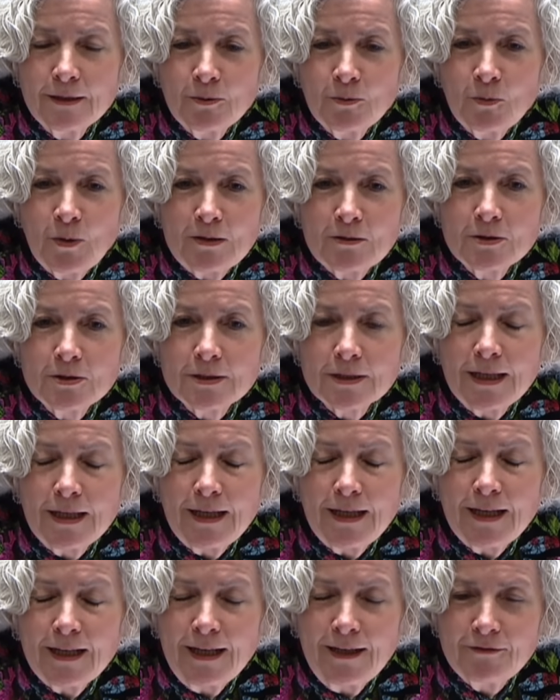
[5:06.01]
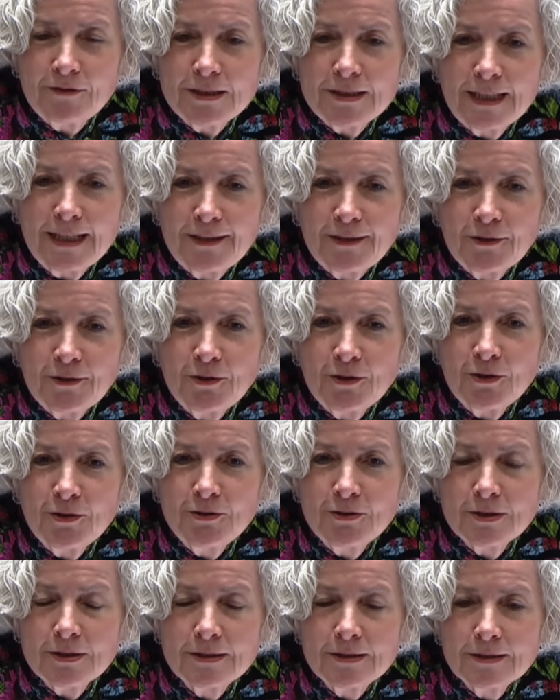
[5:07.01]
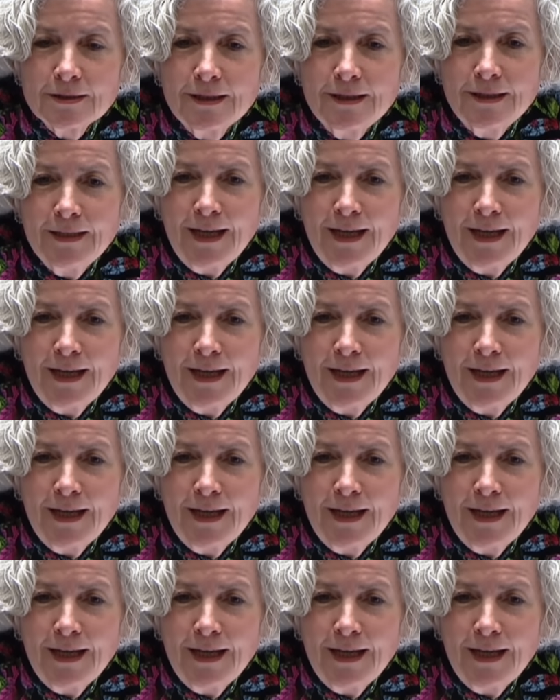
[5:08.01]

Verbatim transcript: whilst I'll have to take on notice